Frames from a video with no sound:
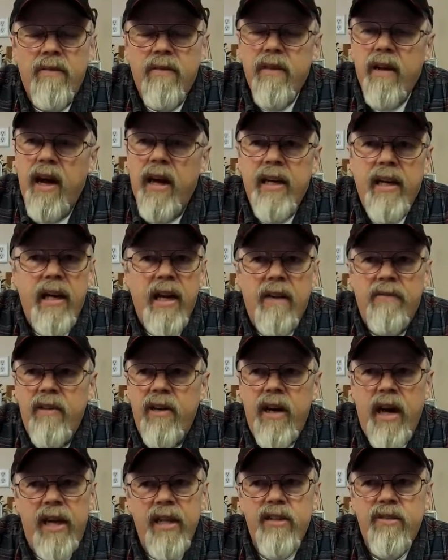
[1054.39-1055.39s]
I can have a
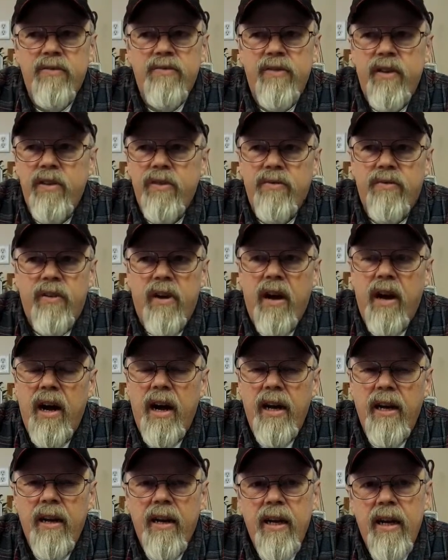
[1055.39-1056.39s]
nice fish
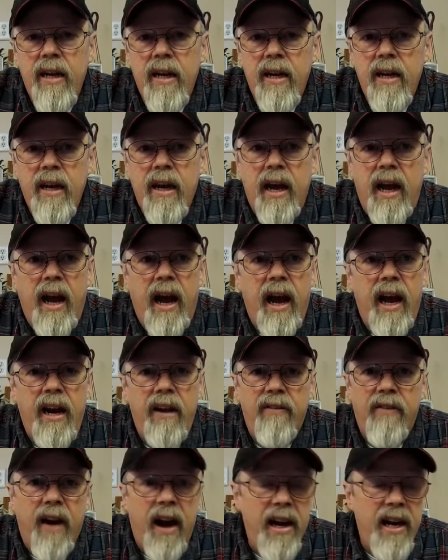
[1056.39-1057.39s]
fry, and
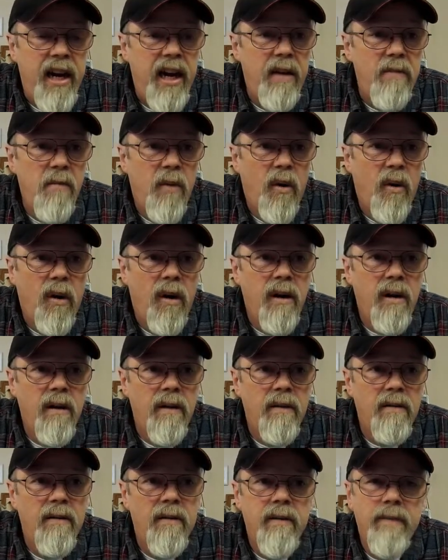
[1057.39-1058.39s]
if I need more,
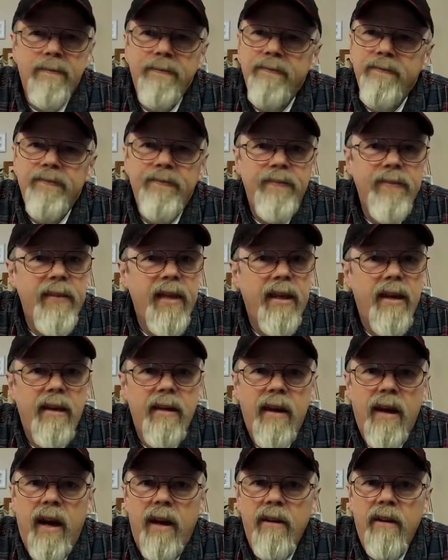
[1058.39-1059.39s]

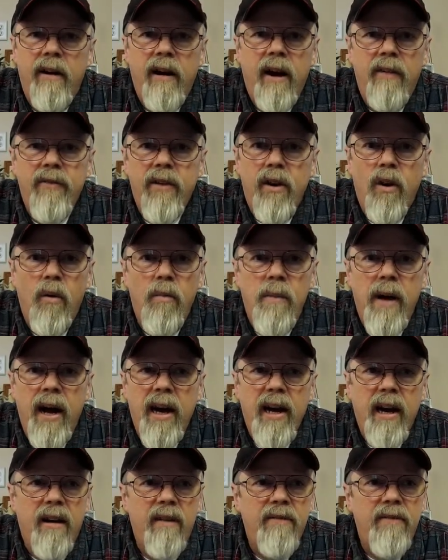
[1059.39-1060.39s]
I'm going to have to go back
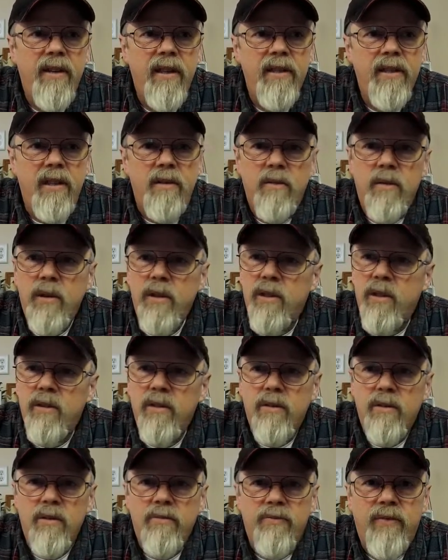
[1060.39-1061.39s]
out fishing, which is
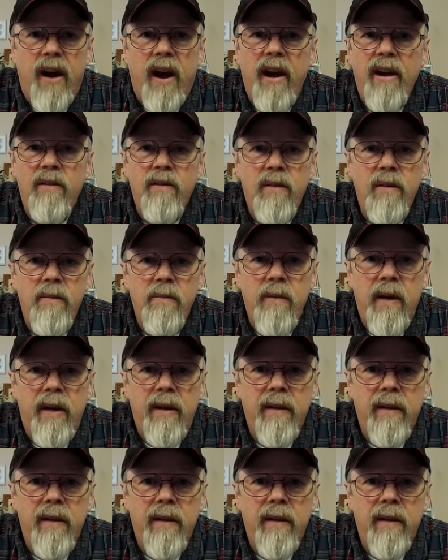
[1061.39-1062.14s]
fine with me.